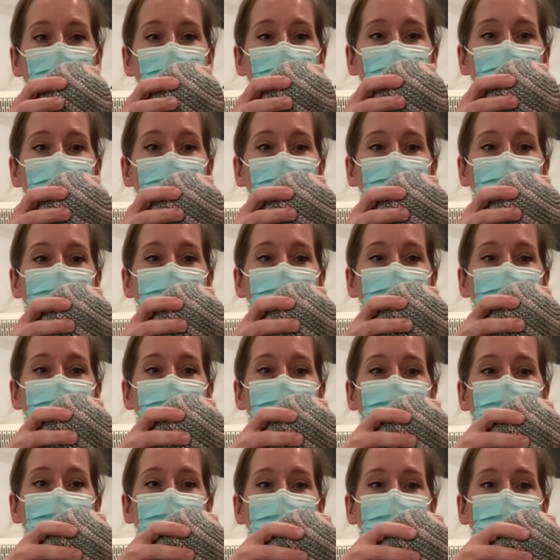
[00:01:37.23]
that sort
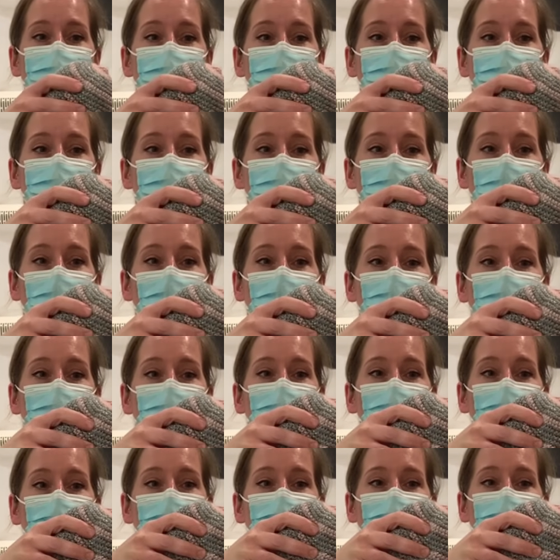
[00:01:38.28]
of position there, when
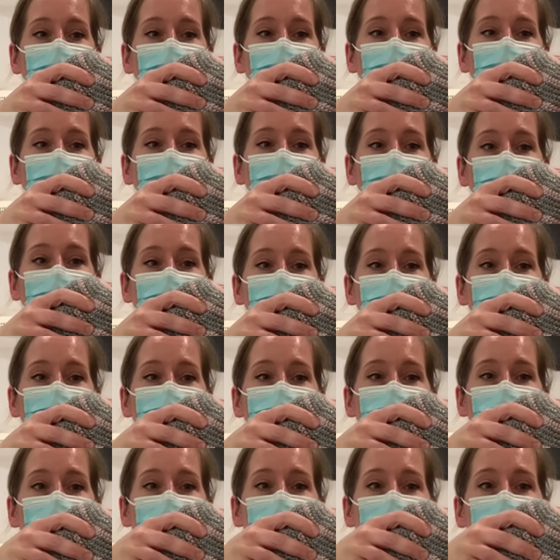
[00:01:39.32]
baby comes on, the
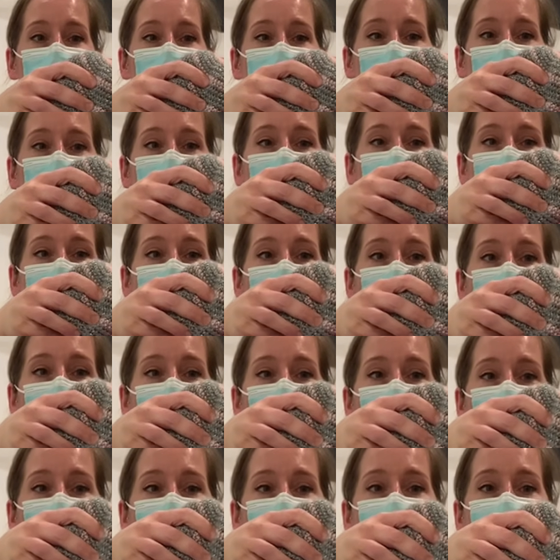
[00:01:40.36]
chin leads,
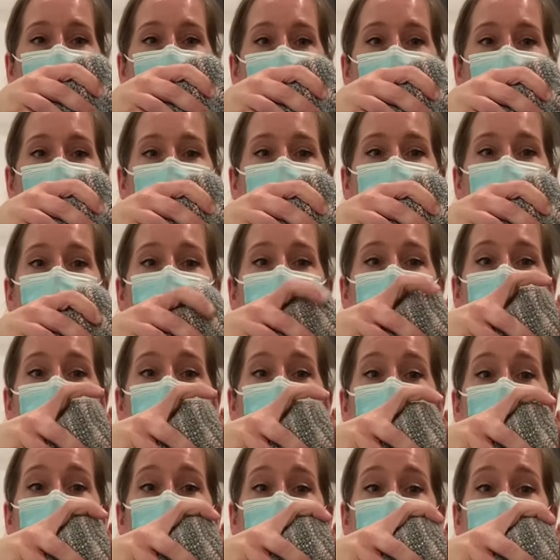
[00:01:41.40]
and when baby comes onto
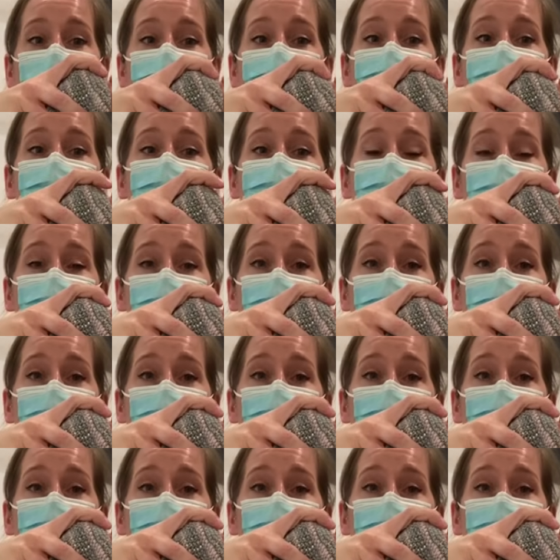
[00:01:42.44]
the breast, you should